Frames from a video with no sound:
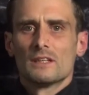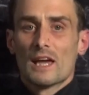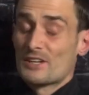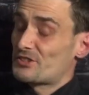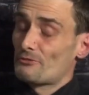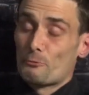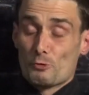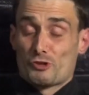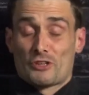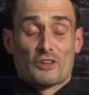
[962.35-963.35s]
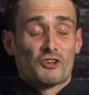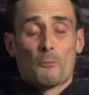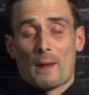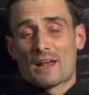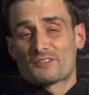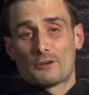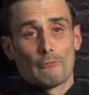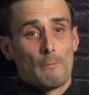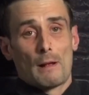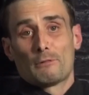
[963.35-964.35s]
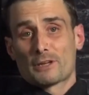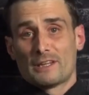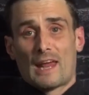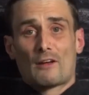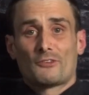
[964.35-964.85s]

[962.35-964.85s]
and it's unfortunate that she passed in a Republican